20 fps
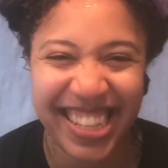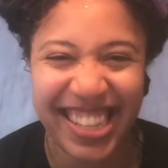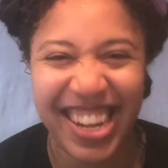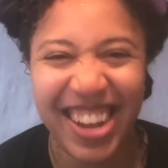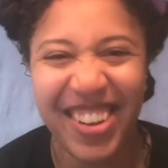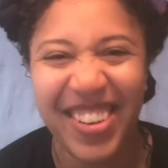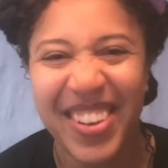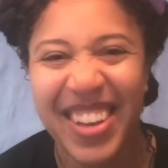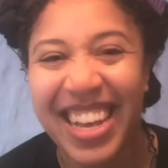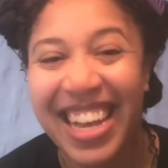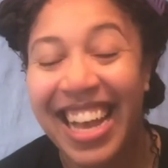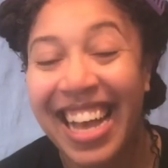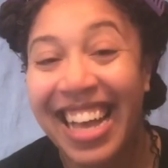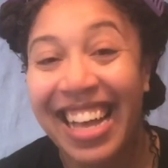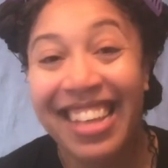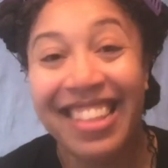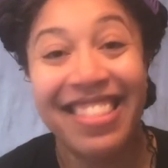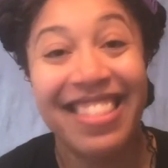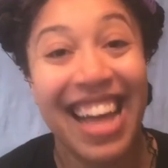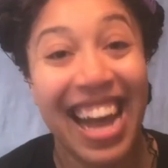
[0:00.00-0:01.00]
So
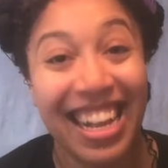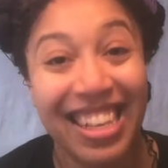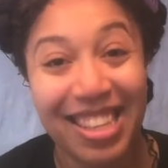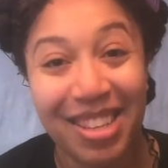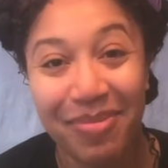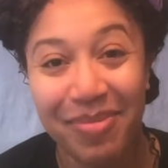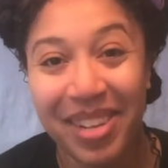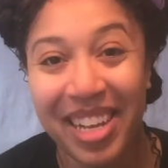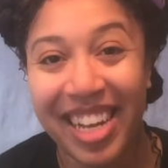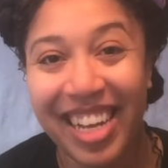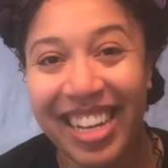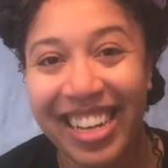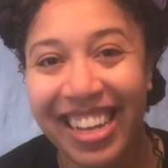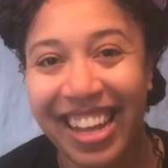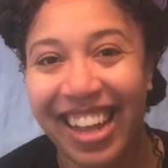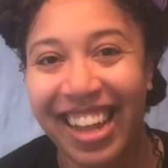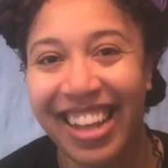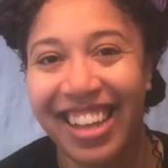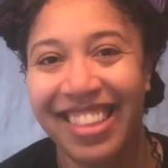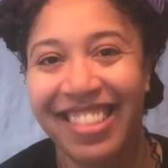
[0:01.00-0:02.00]
that's me.
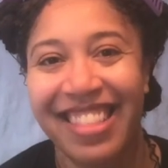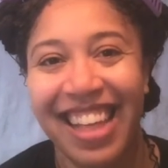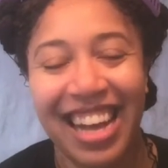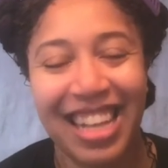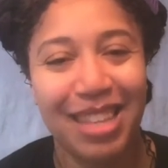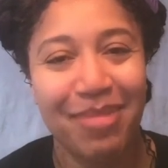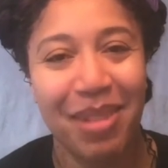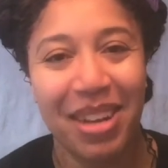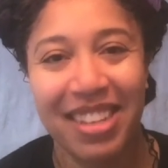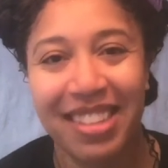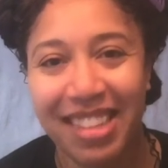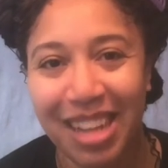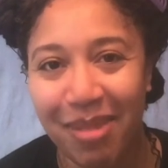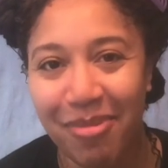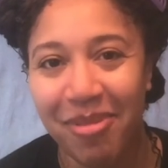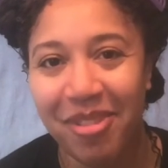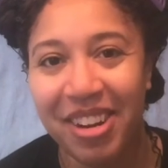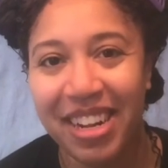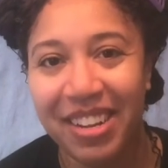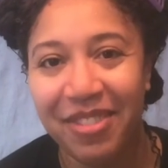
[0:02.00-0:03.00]
That's my
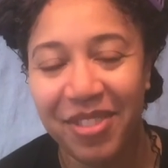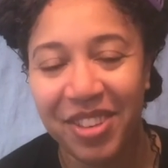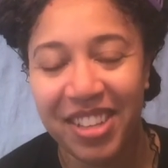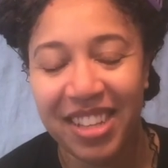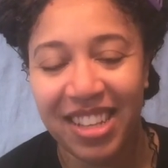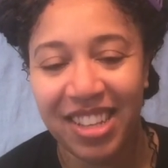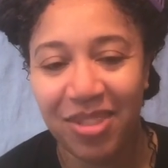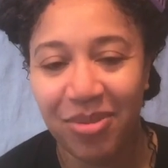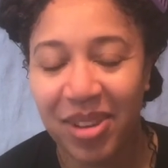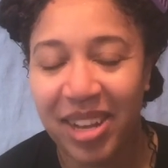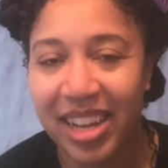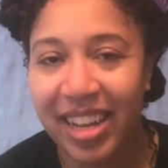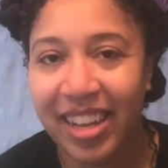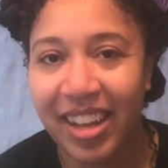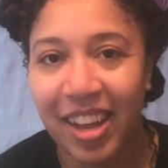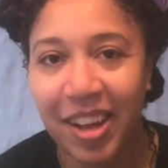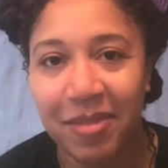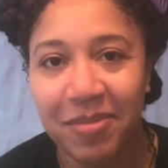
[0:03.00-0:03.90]
summary for this week.